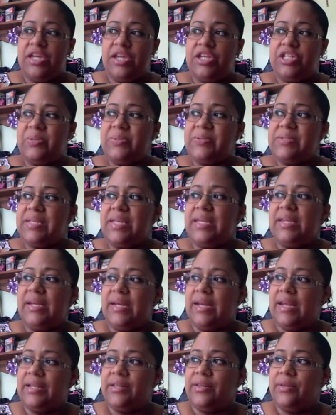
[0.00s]
she was in
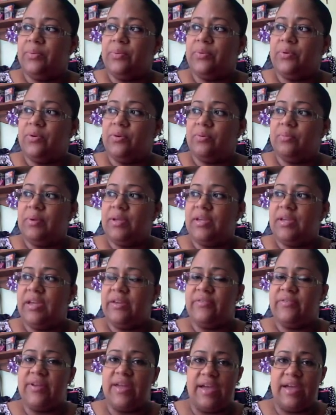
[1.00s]
and out of the room
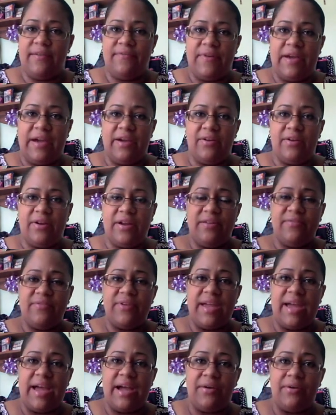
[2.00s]
every half hour,
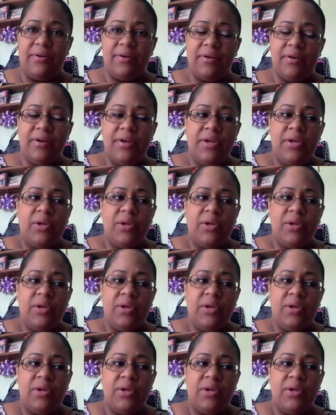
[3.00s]
every hour,